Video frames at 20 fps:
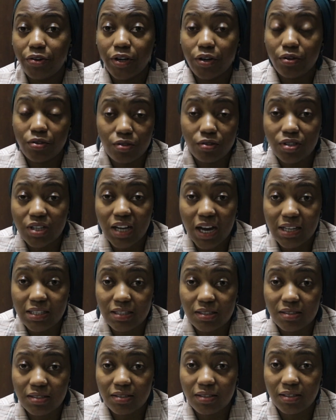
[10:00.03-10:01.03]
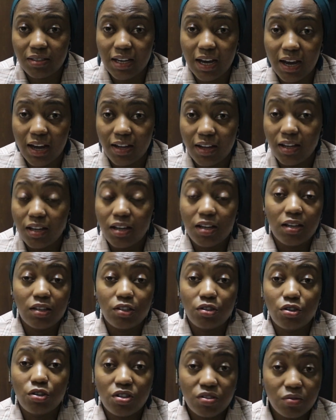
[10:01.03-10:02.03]
recruiters. Yeah,
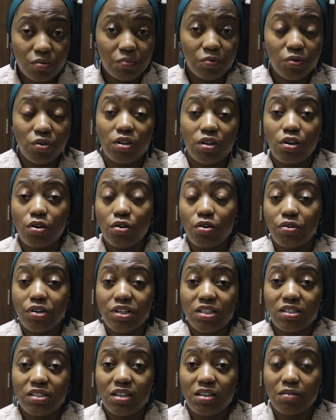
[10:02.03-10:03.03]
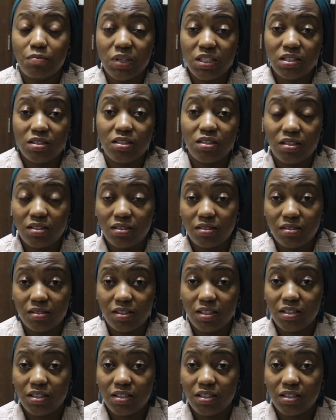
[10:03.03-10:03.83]
those people, they always send messages.